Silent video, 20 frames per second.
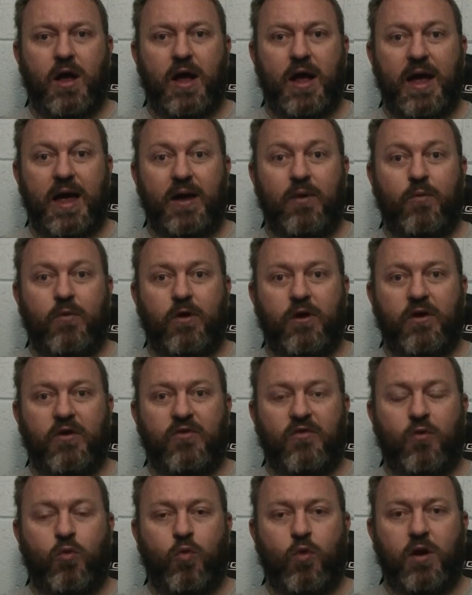I
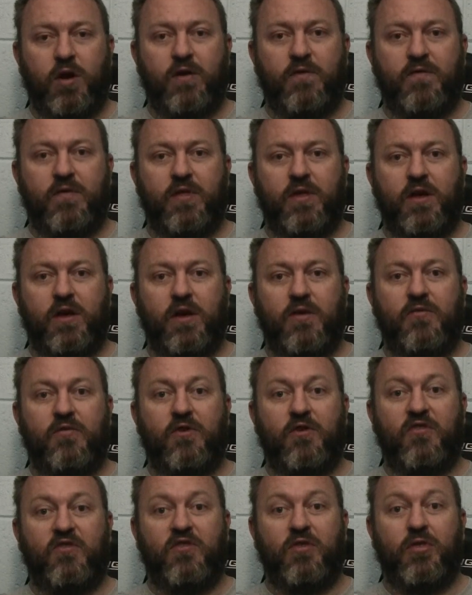was one of the
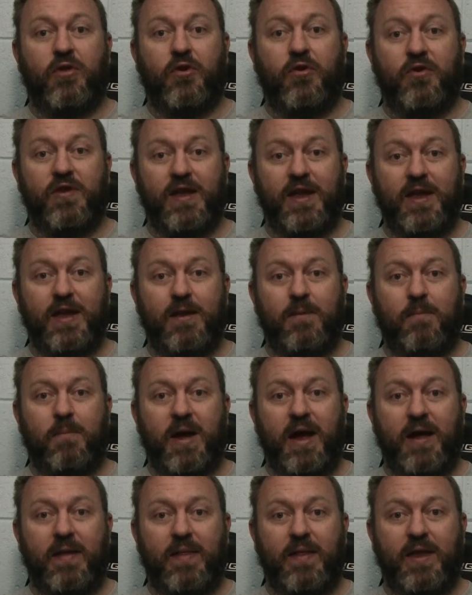first 13
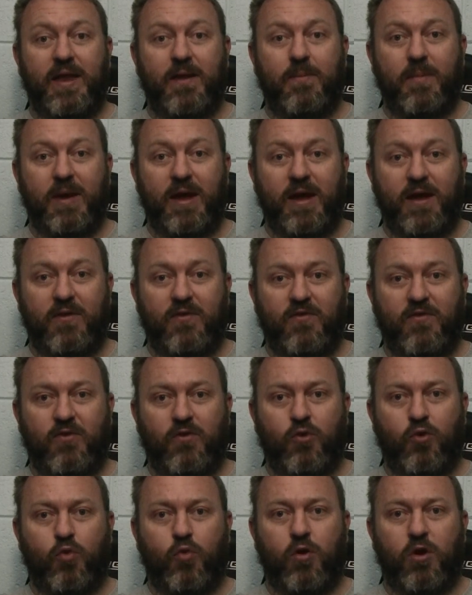pilot inmates
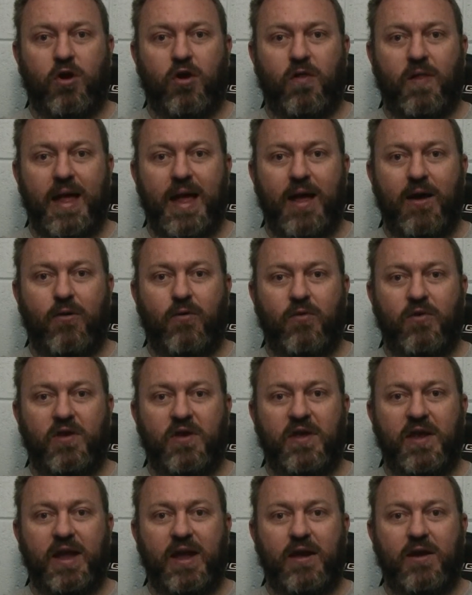who were allowed
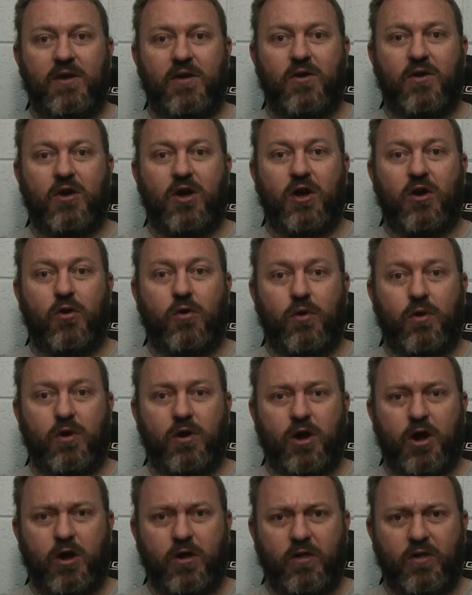to take co
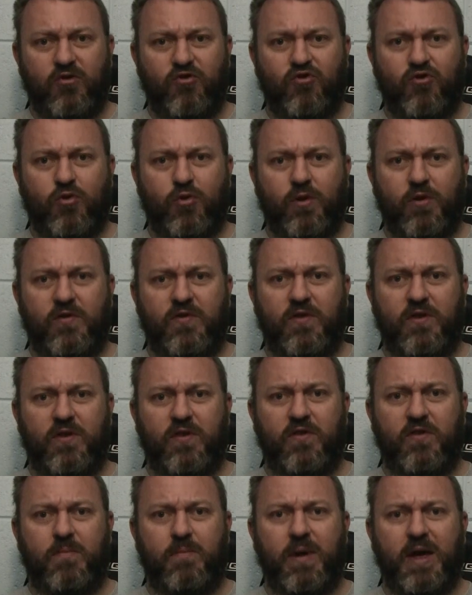college
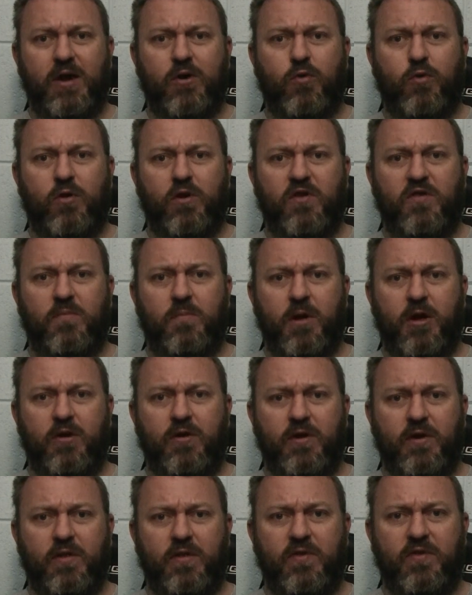courses by
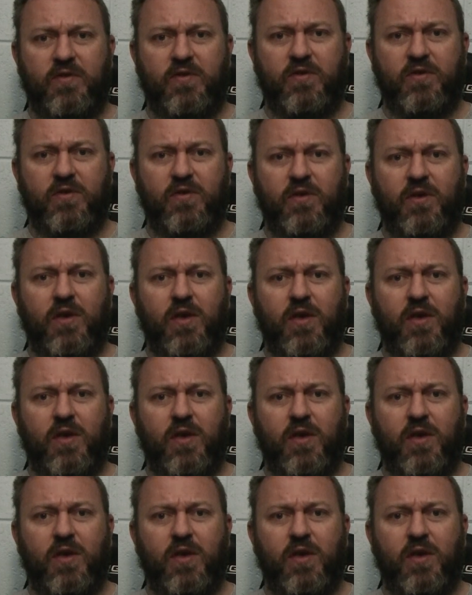correspondence